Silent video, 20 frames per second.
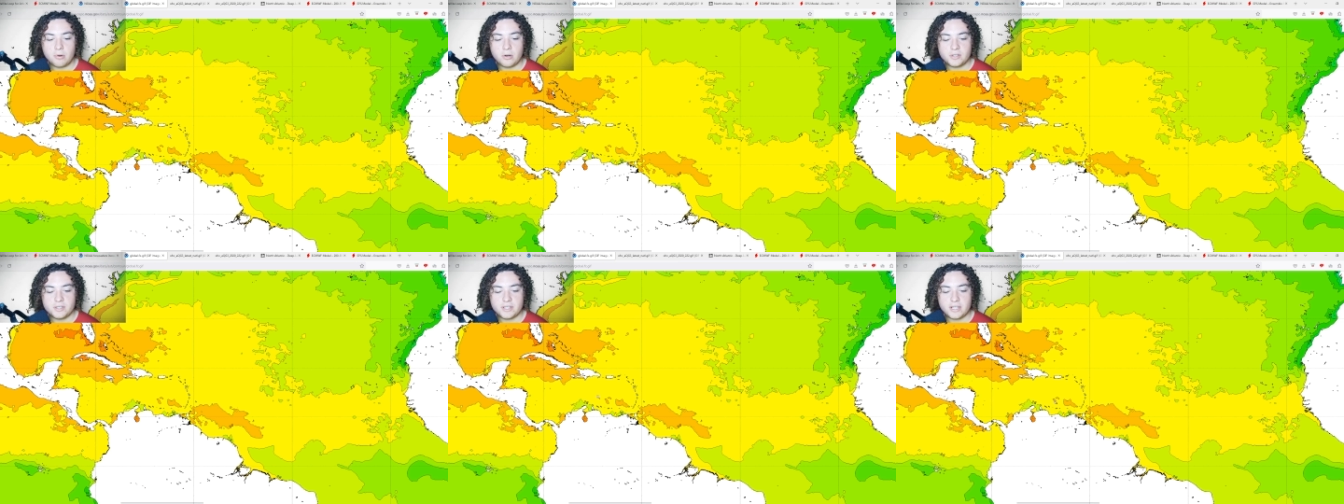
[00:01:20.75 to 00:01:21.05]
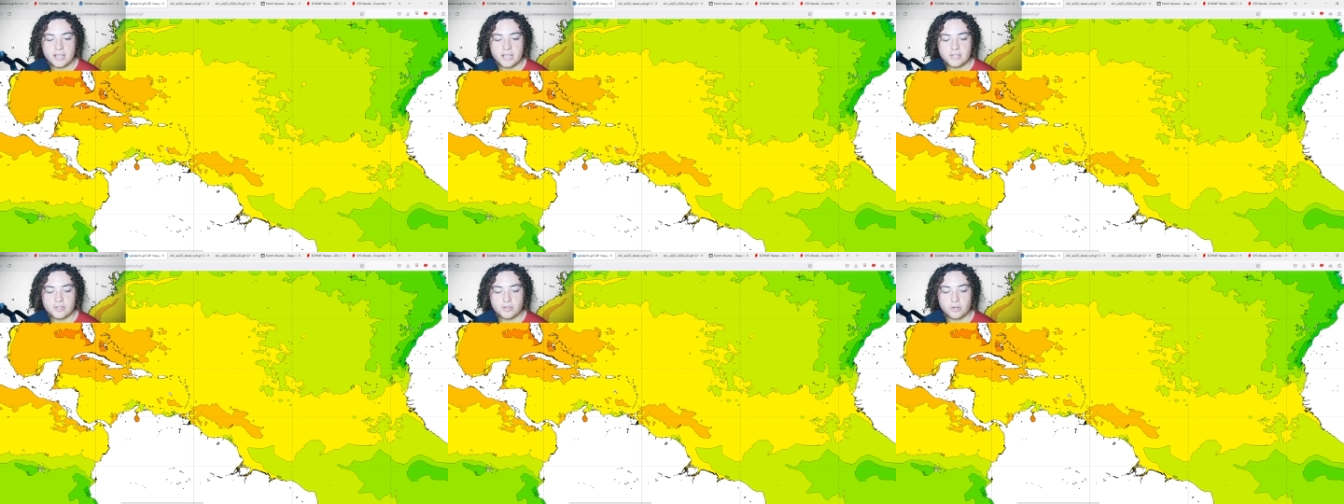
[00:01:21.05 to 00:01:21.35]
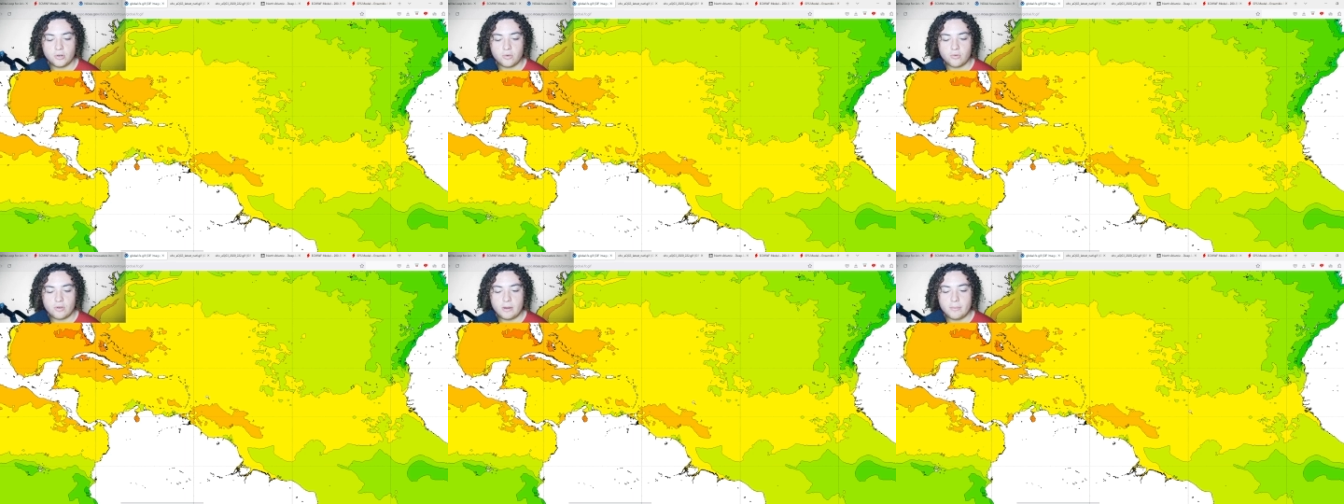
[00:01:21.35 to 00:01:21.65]
parts of the
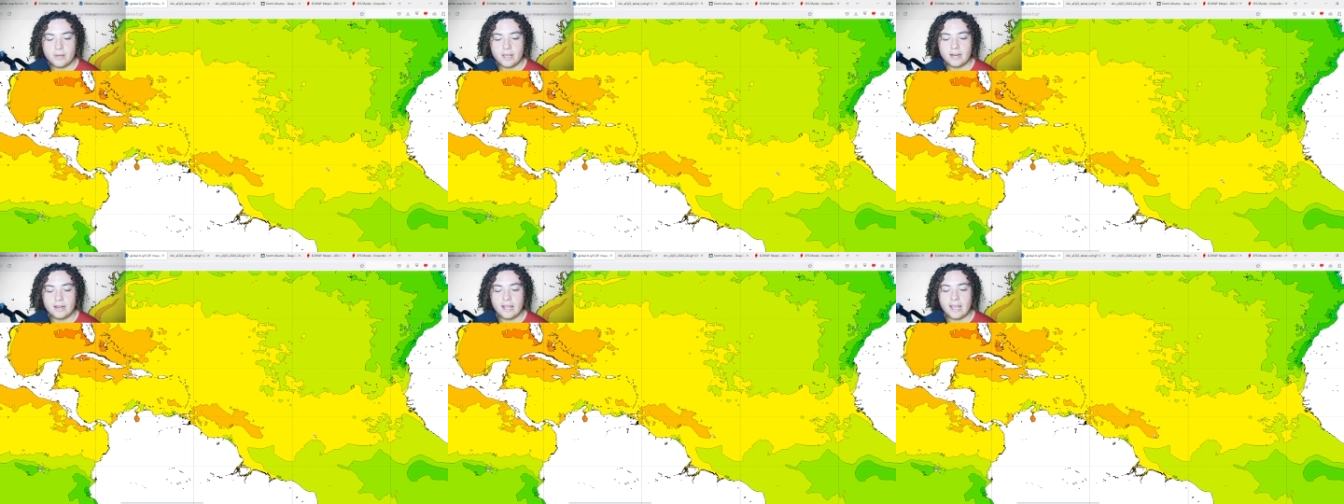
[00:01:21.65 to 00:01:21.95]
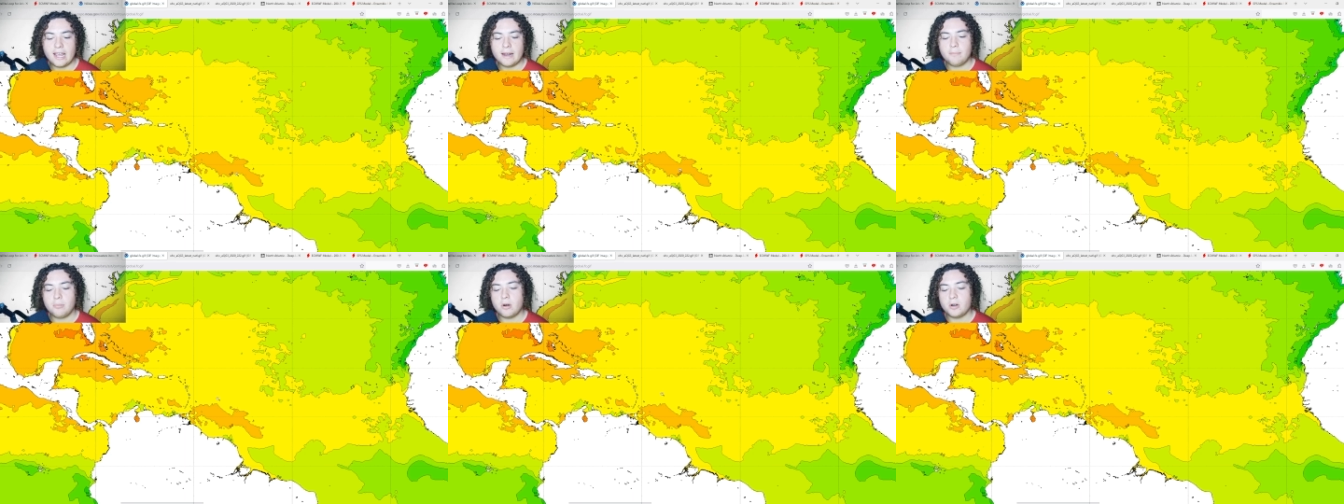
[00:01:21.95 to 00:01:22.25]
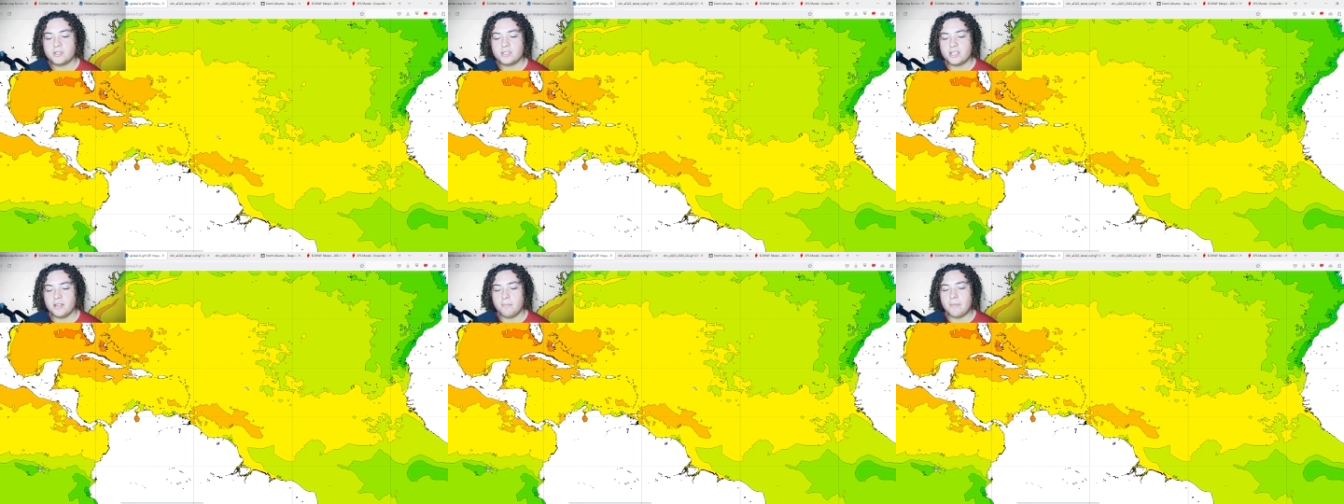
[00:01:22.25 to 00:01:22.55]
eastern Caribbean, and
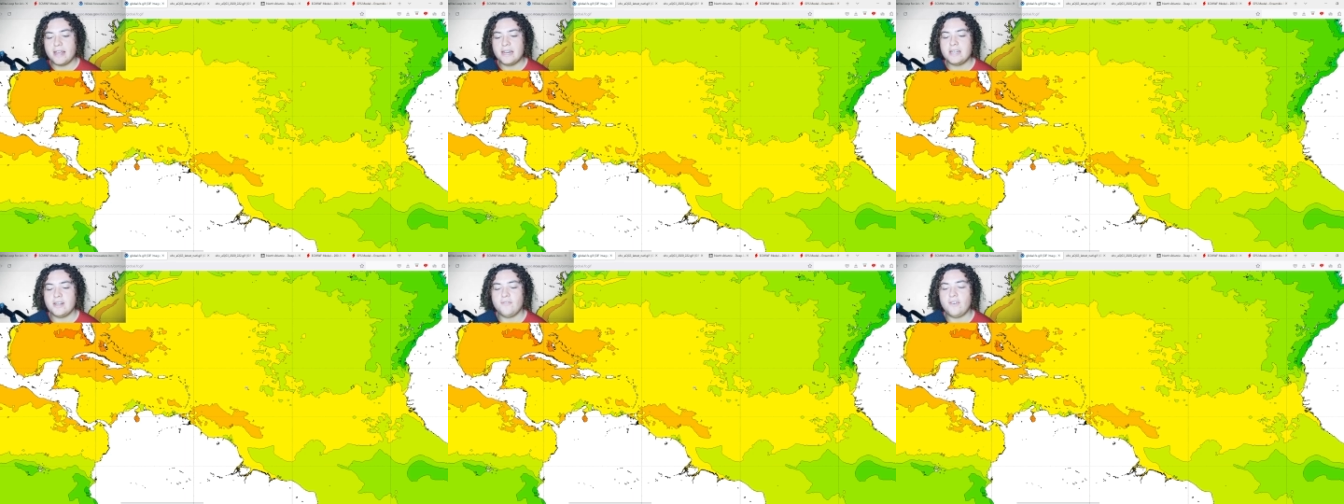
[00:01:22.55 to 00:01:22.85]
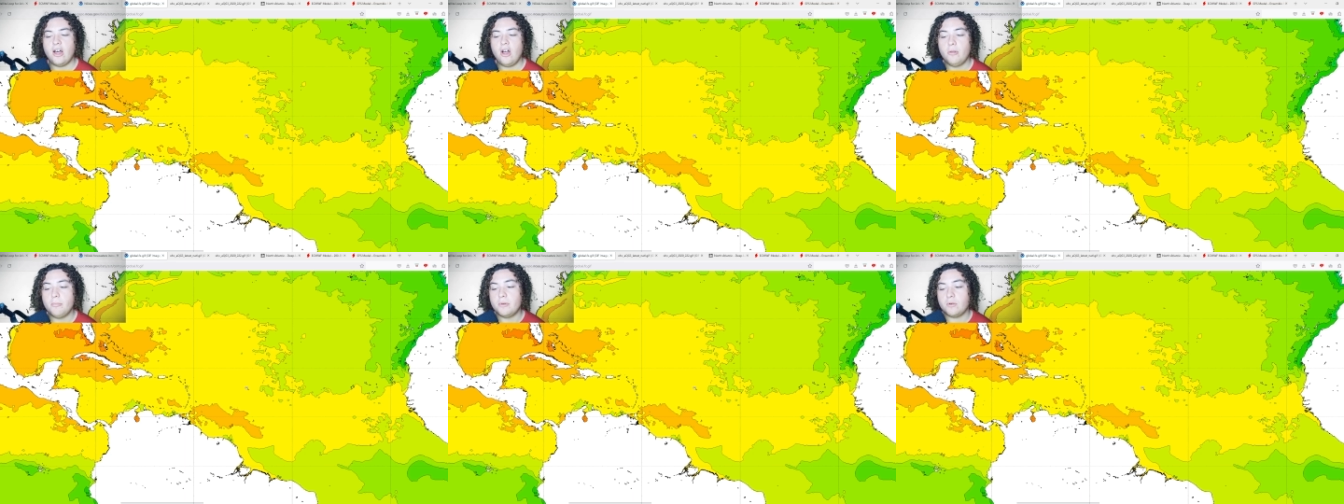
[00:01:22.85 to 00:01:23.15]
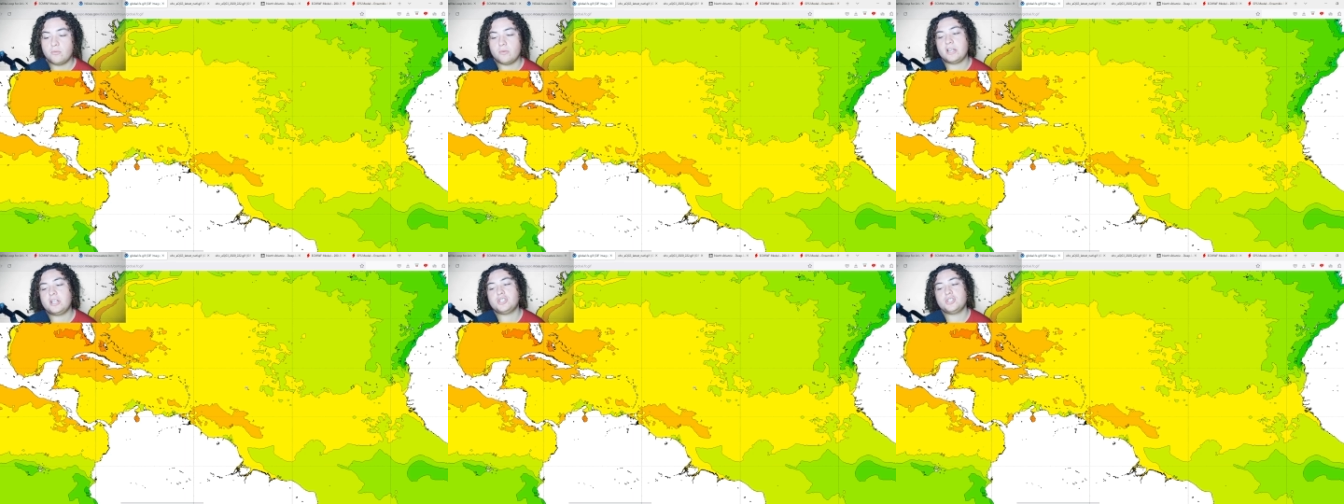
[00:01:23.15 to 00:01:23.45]
parts of the main
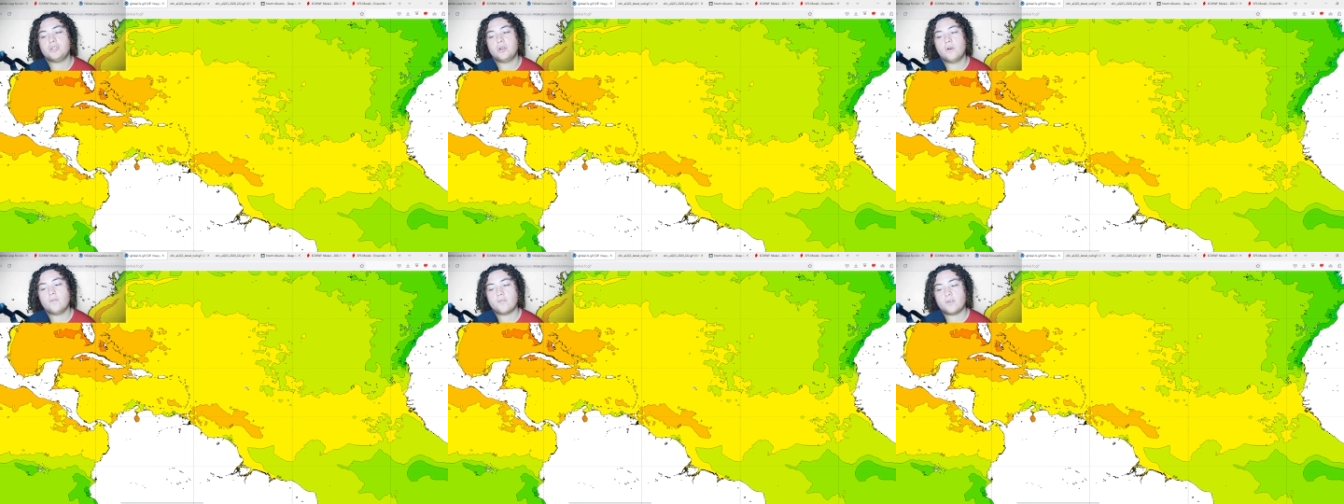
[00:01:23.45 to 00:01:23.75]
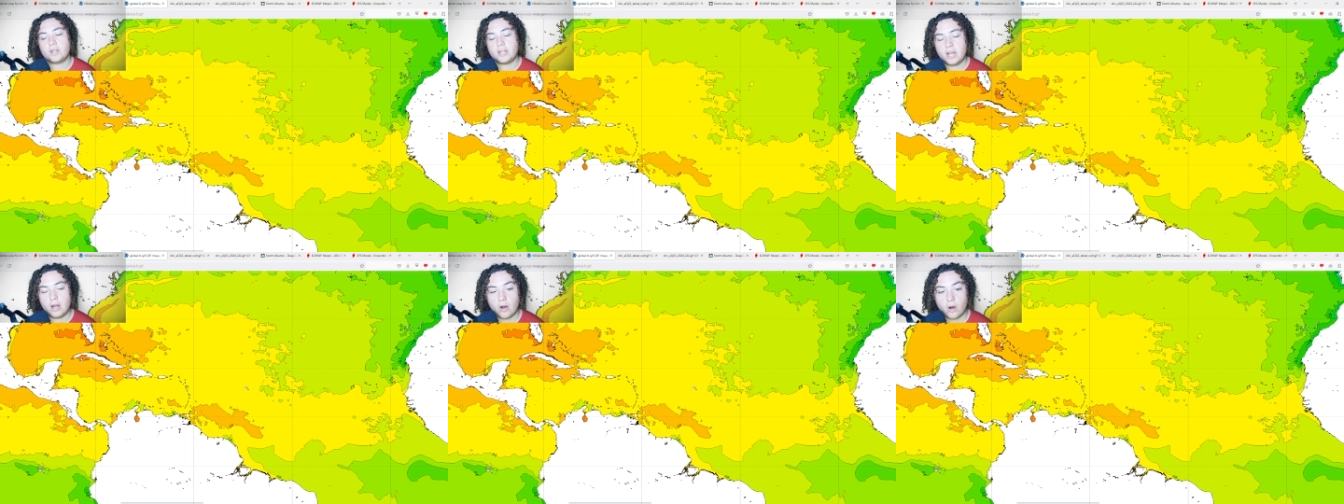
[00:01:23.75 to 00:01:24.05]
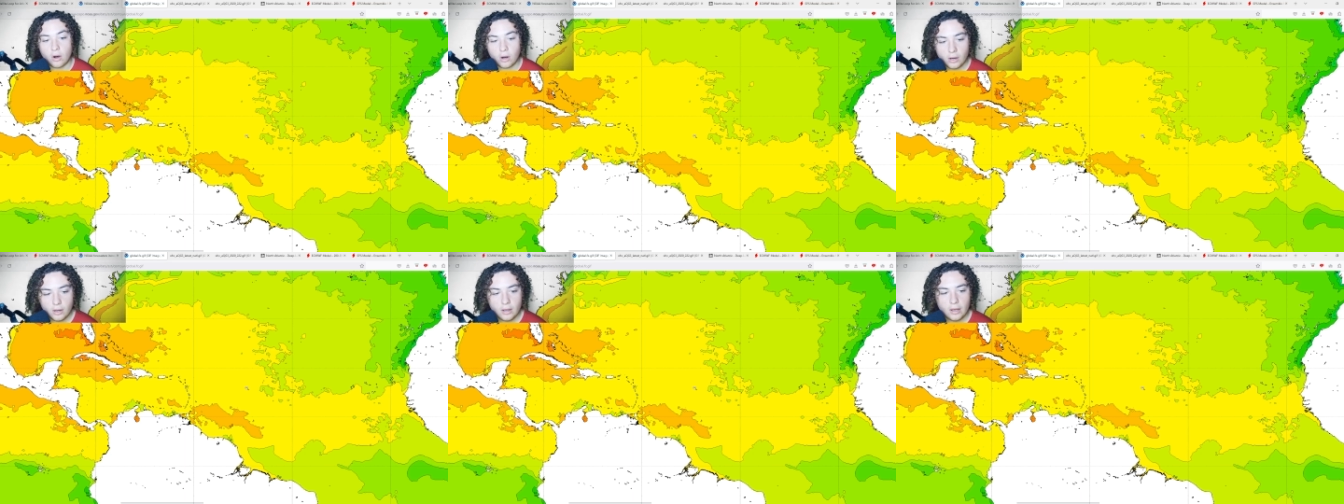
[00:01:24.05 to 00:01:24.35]
development region over
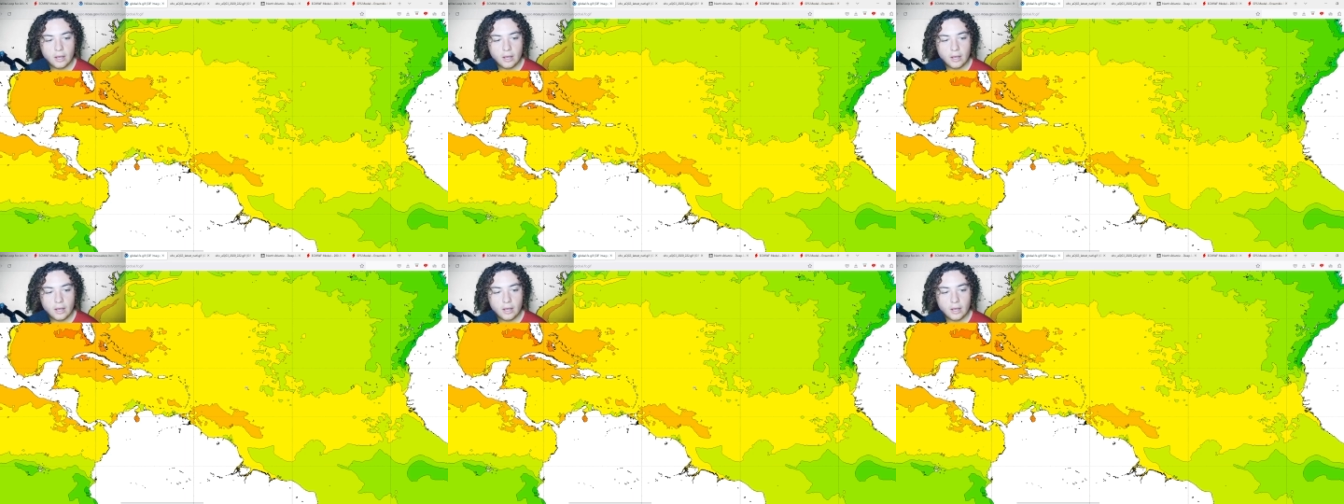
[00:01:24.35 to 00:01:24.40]
here.